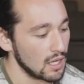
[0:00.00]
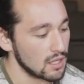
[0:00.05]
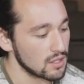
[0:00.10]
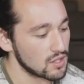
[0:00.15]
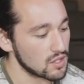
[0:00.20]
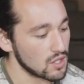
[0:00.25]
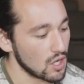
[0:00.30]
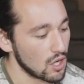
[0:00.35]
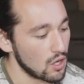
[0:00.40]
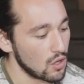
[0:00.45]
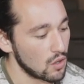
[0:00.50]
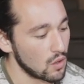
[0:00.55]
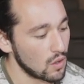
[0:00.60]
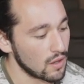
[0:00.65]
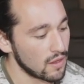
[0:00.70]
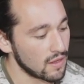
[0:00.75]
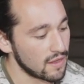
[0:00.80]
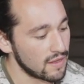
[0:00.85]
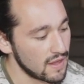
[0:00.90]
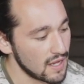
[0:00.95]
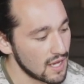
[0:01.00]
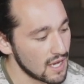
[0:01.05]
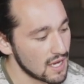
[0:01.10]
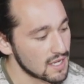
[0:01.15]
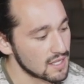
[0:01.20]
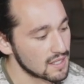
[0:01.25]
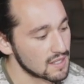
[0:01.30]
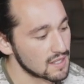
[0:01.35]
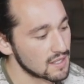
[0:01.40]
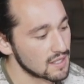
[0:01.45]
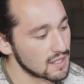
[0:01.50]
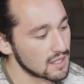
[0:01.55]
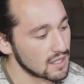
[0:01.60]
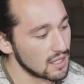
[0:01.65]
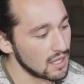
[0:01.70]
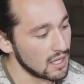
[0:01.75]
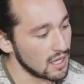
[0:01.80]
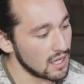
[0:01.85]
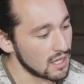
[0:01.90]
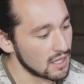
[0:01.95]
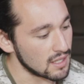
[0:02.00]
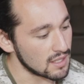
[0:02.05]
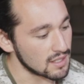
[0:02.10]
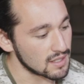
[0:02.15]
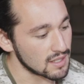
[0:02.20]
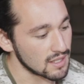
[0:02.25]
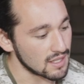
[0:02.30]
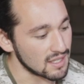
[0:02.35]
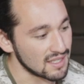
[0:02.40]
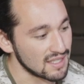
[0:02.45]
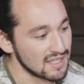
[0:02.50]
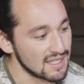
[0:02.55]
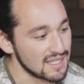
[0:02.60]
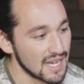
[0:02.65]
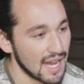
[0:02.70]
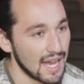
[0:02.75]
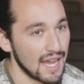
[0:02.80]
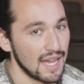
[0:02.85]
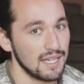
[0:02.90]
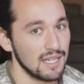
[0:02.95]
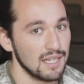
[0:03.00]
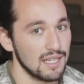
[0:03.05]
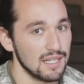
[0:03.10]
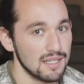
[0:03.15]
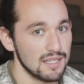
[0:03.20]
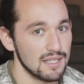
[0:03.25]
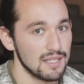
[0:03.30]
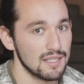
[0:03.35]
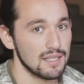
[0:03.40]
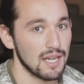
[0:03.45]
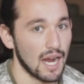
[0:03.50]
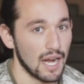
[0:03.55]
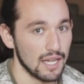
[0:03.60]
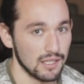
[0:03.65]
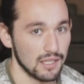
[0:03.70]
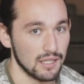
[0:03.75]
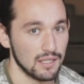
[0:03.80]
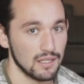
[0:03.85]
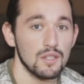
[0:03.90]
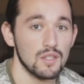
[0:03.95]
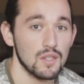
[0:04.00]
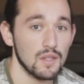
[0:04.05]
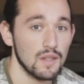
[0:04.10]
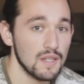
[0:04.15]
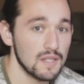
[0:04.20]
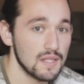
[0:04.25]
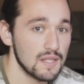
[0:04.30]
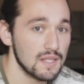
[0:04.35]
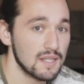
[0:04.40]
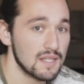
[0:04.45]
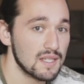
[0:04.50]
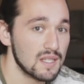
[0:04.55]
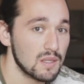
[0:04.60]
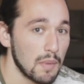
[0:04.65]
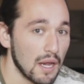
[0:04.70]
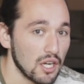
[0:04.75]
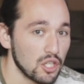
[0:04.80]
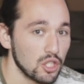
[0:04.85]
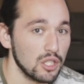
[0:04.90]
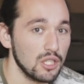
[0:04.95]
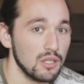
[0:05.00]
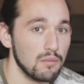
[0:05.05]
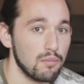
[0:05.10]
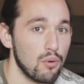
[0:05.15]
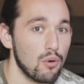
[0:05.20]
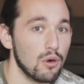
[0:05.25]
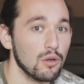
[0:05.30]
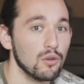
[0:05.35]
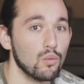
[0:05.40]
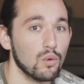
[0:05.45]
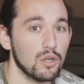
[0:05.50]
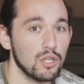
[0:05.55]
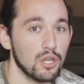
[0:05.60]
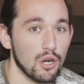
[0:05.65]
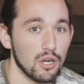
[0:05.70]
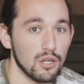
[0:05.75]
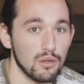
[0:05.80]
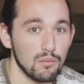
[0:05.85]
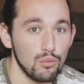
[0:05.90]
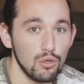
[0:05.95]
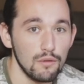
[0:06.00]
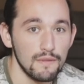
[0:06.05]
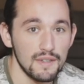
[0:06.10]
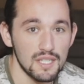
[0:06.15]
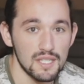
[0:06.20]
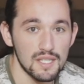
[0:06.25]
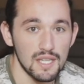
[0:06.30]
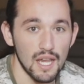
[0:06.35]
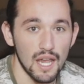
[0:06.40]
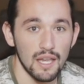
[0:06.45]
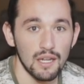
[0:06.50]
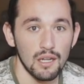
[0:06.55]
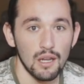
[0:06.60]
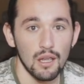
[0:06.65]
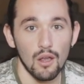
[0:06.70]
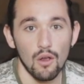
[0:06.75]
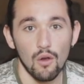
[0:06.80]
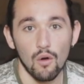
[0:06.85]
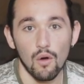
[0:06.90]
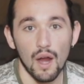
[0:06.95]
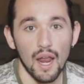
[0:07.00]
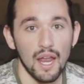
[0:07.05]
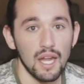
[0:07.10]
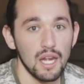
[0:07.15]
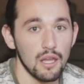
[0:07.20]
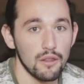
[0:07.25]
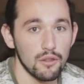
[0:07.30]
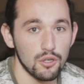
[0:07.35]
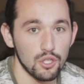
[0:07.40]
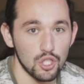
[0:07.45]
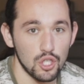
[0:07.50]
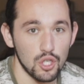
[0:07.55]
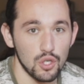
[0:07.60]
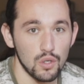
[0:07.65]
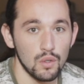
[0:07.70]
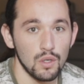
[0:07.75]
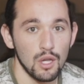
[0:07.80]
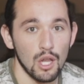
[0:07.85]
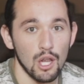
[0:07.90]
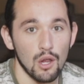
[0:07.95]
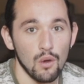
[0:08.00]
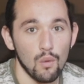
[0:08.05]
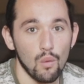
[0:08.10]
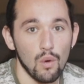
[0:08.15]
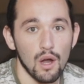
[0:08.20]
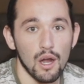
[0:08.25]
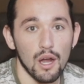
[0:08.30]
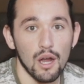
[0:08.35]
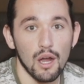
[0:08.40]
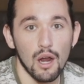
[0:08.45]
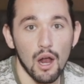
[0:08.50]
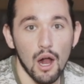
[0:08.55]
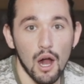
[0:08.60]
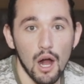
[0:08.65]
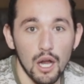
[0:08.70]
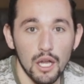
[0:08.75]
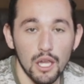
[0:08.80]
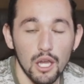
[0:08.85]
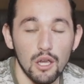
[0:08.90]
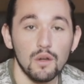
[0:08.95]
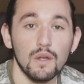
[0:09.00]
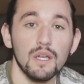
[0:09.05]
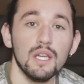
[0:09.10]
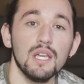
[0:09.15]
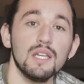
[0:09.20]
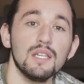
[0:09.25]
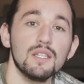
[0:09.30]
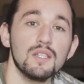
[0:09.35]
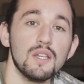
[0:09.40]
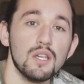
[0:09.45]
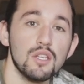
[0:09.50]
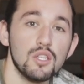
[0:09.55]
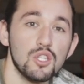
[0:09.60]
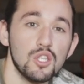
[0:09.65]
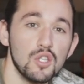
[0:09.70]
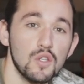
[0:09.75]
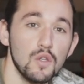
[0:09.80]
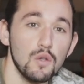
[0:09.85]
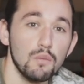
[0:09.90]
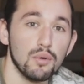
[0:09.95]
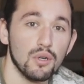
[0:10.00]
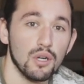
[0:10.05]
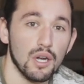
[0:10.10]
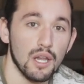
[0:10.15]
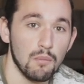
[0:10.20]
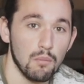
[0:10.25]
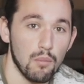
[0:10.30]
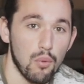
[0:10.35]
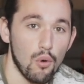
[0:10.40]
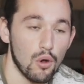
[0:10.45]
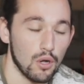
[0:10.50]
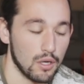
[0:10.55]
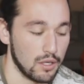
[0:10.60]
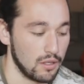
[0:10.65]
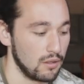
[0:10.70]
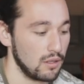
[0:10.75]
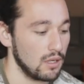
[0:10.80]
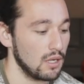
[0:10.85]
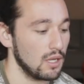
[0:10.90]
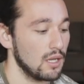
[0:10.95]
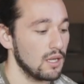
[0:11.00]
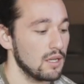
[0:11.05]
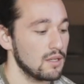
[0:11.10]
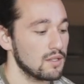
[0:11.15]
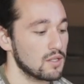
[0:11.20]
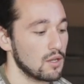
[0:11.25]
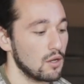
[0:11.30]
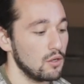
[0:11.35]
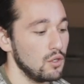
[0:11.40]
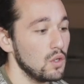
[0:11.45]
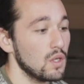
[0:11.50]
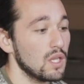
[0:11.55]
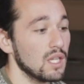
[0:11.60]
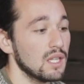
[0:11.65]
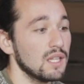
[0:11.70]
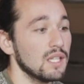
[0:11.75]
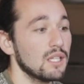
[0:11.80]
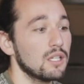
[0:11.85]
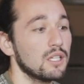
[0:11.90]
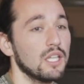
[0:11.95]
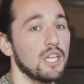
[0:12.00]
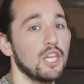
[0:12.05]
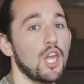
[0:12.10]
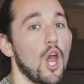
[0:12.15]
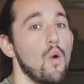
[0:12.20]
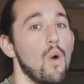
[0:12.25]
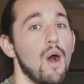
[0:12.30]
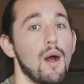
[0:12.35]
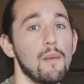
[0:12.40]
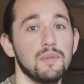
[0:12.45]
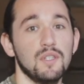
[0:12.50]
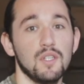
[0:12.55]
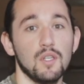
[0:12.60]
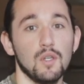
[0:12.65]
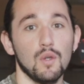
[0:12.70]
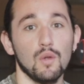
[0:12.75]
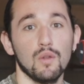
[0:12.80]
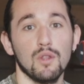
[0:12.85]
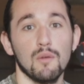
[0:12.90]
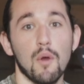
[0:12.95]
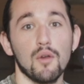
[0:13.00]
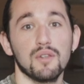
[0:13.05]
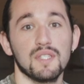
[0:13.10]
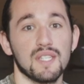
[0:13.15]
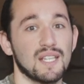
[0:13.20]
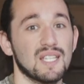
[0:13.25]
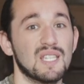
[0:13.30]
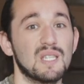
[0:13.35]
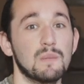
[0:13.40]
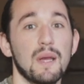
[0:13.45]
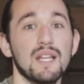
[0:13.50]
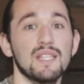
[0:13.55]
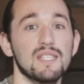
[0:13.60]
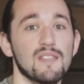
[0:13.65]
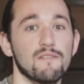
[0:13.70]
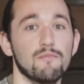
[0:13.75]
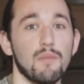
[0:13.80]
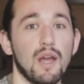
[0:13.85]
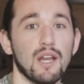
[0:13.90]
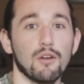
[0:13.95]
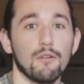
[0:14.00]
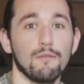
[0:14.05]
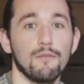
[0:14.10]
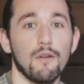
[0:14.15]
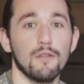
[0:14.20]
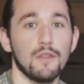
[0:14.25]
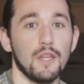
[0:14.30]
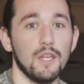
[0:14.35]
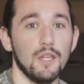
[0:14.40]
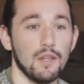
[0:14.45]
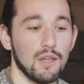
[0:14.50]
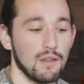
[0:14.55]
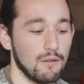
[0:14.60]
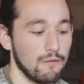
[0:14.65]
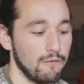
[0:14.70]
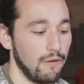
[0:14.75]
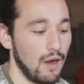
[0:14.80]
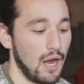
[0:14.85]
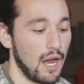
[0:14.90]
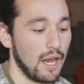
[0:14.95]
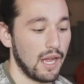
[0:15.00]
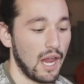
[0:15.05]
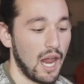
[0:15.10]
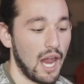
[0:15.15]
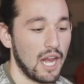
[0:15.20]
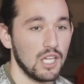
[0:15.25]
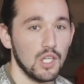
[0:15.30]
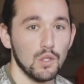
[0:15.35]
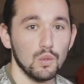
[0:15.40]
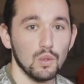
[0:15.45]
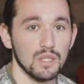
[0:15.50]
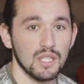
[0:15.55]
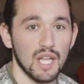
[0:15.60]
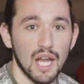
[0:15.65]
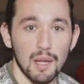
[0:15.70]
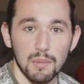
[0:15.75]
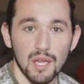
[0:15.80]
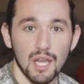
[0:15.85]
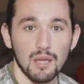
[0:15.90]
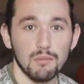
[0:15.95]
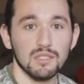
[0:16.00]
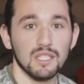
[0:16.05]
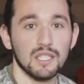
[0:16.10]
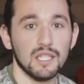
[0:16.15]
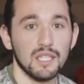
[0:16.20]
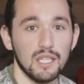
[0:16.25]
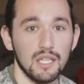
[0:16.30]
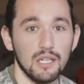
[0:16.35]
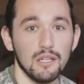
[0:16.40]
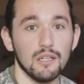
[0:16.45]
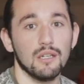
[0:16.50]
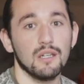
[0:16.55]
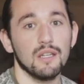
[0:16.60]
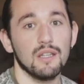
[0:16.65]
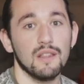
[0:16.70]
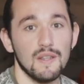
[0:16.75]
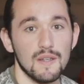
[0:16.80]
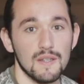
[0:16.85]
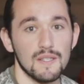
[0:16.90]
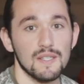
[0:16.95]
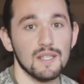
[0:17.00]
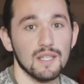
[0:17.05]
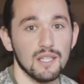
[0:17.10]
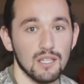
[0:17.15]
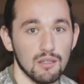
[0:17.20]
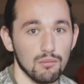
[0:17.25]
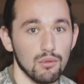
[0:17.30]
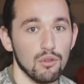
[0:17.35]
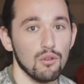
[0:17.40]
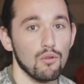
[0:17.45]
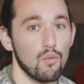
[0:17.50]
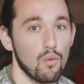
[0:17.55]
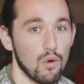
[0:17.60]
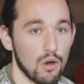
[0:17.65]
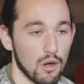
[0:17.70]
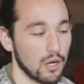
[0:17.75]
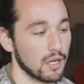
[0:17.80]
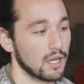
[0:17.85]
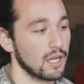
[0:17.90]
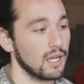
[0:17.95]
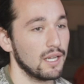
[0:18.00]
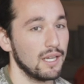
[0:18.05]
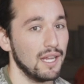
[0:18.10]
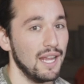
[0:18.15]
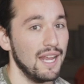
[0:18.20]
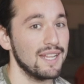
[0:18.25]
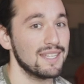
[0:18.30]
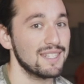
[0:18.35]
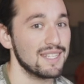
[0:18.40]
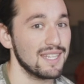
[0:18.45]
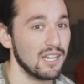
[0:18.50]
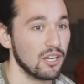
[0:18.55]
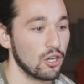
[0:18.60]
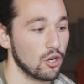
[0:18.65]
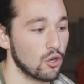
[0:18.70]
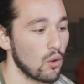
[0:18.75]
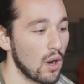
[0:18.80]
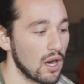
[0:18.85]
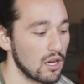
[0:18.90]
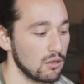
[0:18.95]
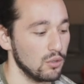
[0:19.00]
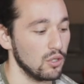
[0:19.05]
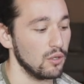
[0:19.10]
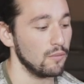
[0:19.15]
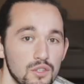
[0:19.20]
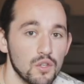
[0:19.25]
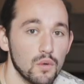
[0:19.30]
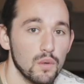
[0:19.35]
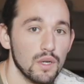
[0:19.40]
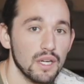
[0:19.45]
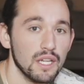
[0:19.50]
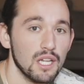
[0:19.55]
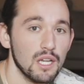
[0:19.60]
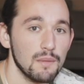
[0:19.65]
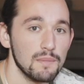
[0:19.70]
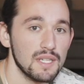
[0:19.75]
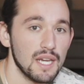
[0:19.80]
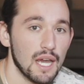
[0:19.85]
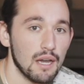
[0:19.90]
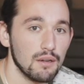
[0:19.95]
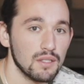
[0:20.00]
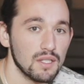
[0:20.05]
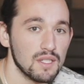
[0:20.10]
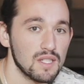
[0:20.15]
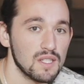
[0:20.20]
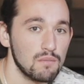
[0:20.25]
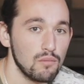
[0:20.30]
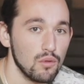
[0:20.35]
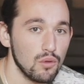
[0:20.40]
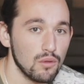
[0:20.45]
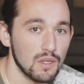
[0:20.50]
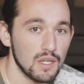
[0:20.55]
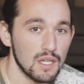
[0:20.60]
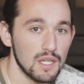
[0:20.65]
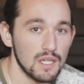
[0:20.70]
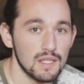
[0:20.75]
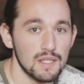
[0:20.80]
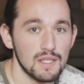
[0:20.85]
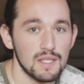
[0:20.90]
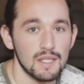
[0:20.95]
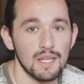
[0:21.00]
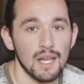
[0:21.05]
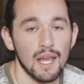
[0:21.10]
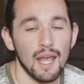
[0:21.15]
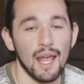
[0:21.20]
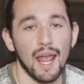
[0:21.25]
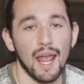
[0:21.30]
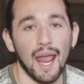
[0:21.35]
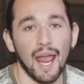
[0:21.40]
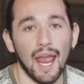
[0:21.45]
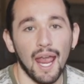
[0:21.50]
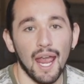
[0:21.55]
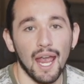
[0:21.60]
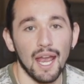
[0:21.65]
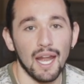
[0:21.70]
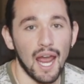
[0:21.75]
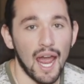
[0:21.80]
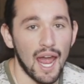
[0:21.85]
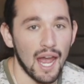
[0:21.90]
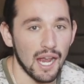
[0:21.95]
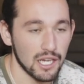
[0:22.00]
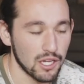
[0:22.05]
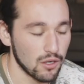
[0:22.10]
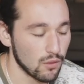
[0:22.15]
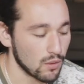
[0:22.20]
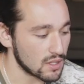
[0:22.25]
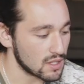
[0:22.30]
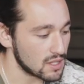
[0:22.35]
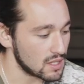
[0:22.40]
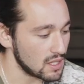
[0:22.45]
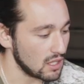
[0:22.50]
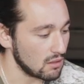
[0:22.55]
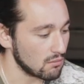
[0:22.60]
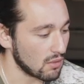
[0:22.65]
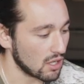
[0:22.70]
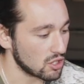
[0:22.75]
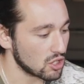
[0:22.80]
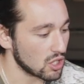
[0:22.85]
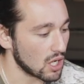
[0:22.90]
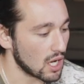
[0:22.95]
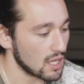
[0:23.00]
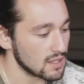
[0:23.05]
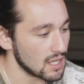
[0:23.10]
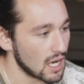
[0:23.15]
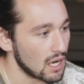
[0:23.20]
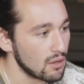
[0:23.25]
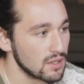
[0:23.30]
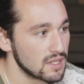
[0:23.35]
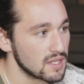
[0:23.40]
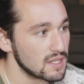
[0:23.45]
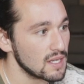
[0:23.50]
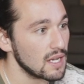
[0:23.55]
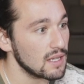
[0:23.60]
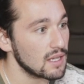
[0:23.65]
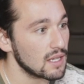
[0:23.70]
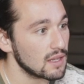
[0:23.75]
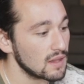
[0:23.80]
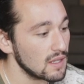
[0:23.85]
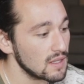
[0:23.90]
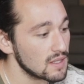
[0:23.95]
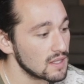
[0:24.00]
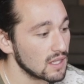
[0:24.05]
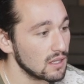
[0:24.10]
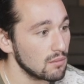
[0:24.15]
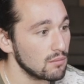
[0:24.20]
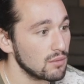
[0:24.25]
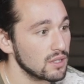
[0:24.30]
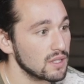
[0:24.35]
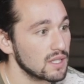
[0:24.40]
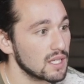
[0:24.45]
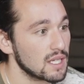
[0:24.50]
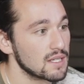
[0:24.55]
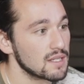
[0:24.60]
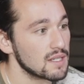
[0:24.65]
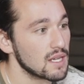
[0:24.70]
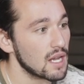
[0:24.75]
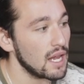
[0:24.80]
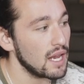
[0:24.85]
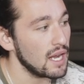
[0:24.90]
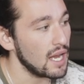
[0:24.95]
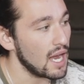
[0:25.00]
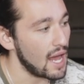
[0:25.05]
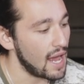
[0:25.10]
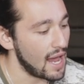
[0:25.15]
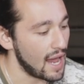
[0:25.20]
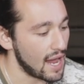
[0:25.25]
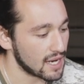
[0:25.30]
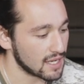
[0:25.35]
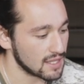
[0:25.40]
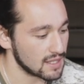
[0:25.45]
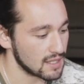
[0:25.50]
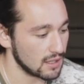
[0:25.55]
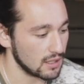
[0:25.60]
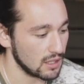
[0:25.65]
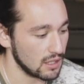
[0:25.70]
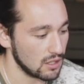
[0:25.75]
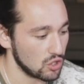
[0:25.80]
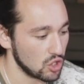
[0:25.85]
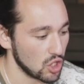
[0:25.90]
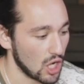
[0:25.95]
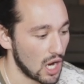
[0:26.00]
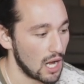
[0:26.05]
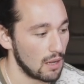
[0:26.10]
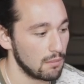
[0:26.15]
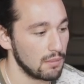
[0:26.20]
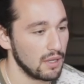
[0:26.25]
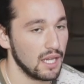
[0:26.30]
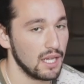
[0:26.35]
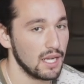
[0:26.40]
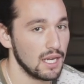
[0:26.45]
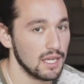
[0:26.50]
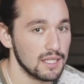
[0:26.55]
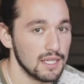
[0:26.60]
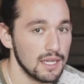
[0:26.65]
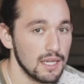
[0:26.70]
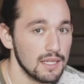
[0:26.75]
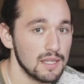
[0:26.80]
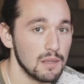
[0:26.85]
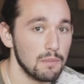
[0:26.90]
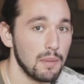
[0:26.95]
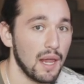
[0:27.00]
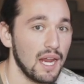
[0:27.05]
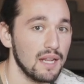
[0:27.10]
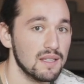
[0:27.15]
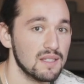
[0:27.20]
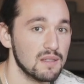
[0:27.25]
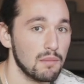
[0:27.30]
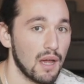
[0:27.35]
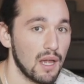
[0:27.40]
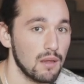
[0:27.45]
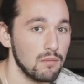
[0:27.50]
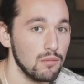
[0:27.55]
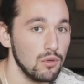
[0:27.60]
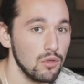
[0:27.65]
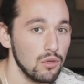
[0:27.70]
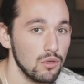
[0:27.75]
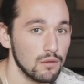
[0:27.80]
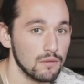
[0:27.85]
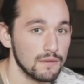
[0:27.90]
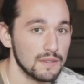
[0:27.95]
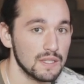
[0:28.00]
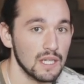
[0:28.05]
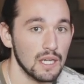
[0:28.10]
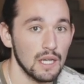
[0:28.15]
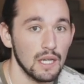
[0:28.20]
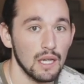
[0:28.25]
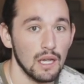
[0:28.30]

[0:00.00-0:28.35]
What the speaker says: So this is dead silent. So this is especially important when you're on a movie set or any other shoot where audio is super important. So you can literally go up to the most expensive microphone that you can find and you will not be able to hear this gimbal work. It's incredible. So when it comes down to smoothness and accuracy in my shots, I would say that this gimbal does an excellent job. It anticipates my moves